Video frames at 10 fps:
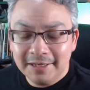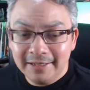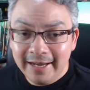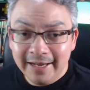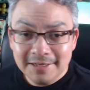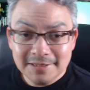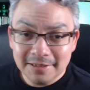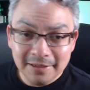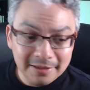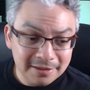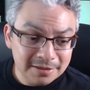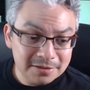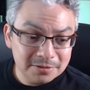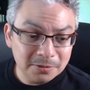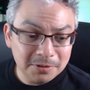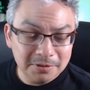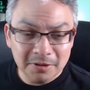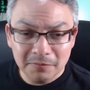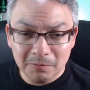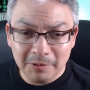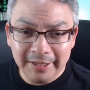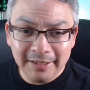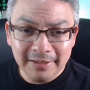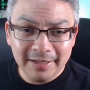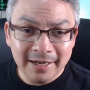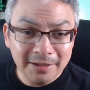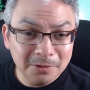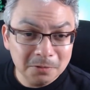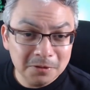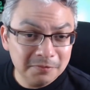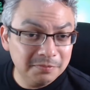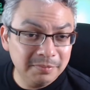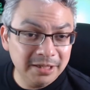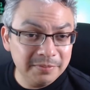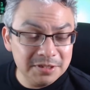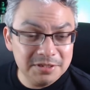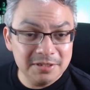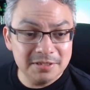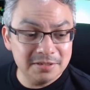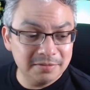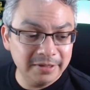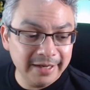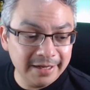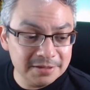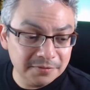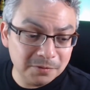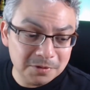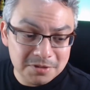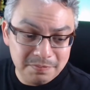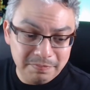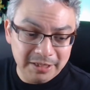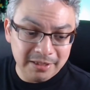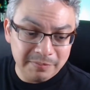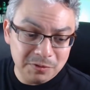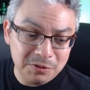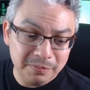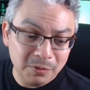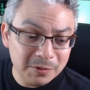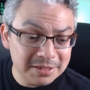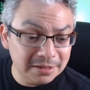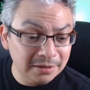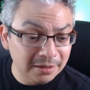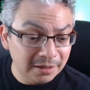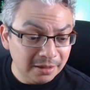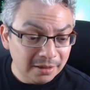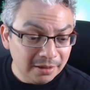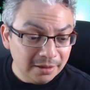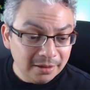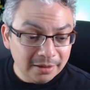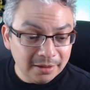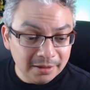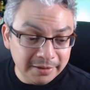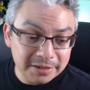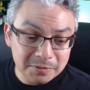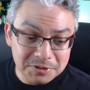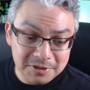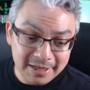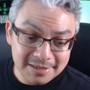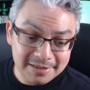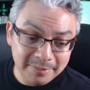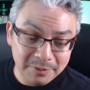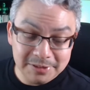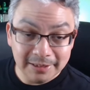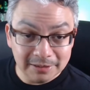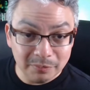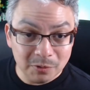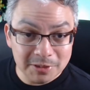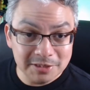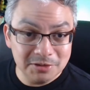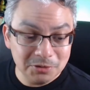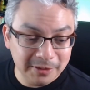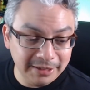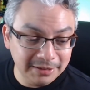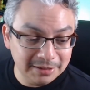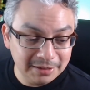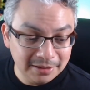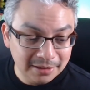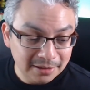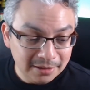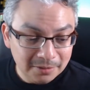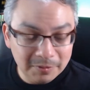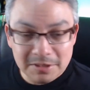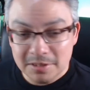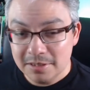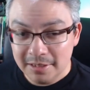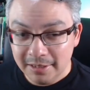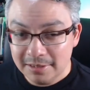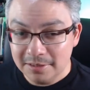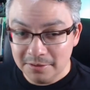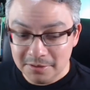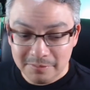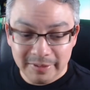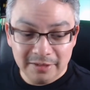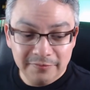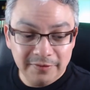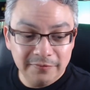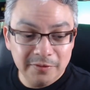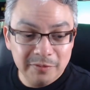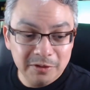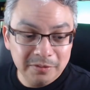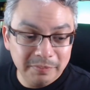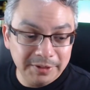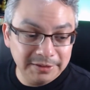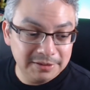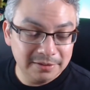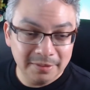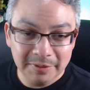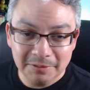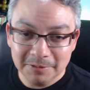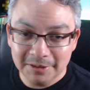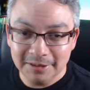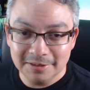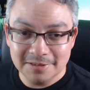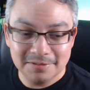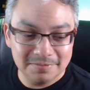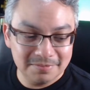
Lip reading: enhanced in any sort of way that I know of. Maybe she's enhanced, of course, being immune to poison. And that's why she has that protected poison trait, which is, I guess, another benefit from her. But I mean, really, does